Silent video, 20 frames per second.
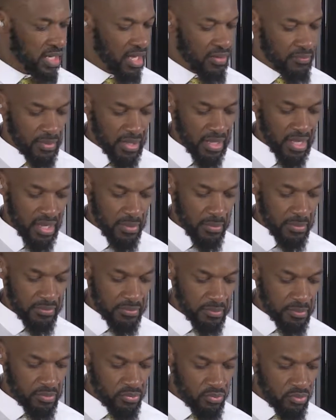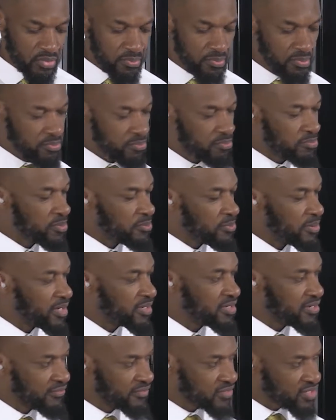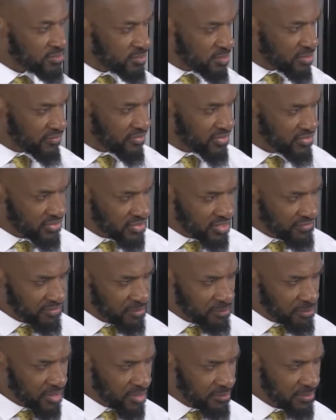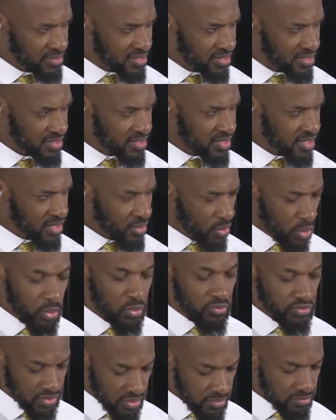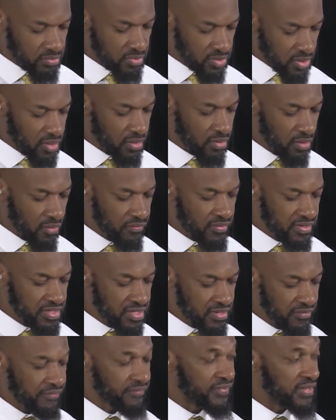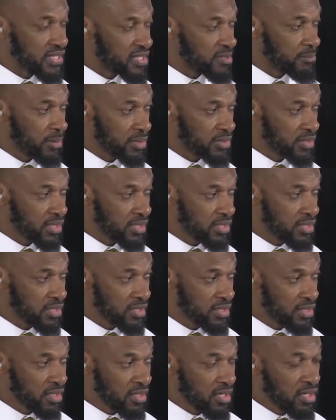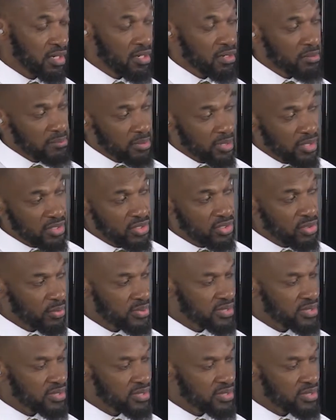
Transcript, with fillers: how like how we prepare different smoothies for different purposes, yeah. all to to obviously feed the body. Okay. But you know, with